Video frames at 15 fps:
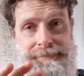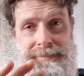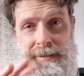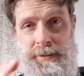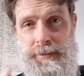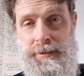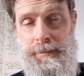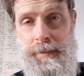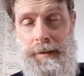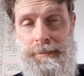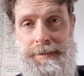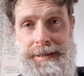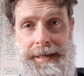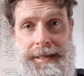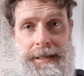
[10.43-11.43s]
do some
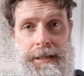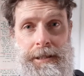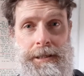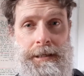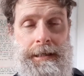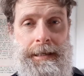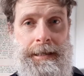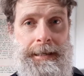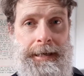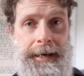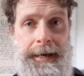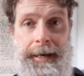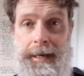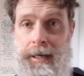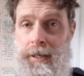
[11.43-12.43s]
updates,
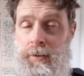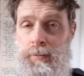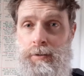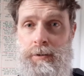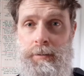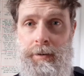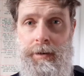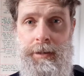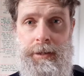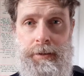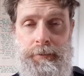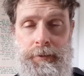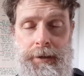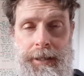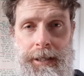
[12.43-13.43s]
uh, and also ask
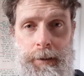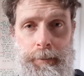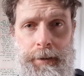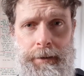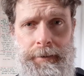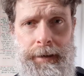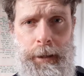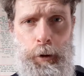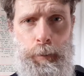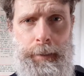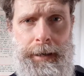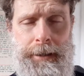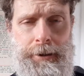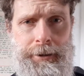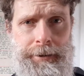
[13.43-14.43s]
for a little bit of help
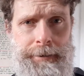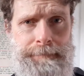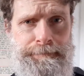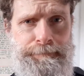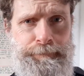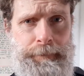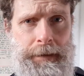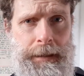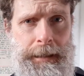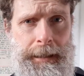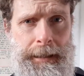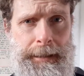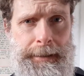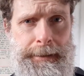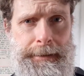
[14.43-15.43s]
actually.
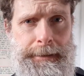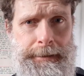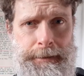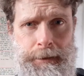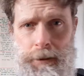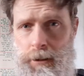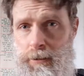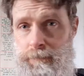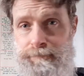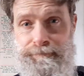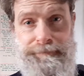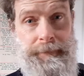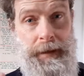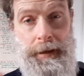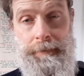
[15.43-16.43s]
Uh, and so,
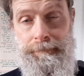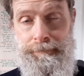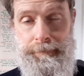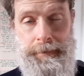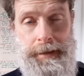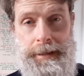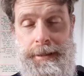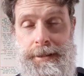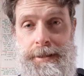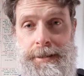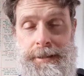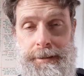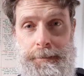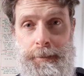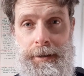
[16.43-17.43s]
yeah, that
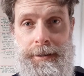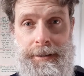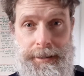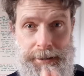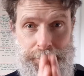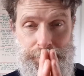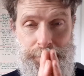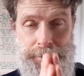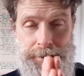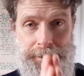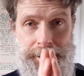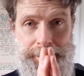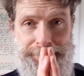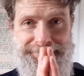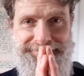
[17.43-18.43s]
is uh, my intention for the
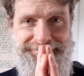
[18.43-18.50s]
day.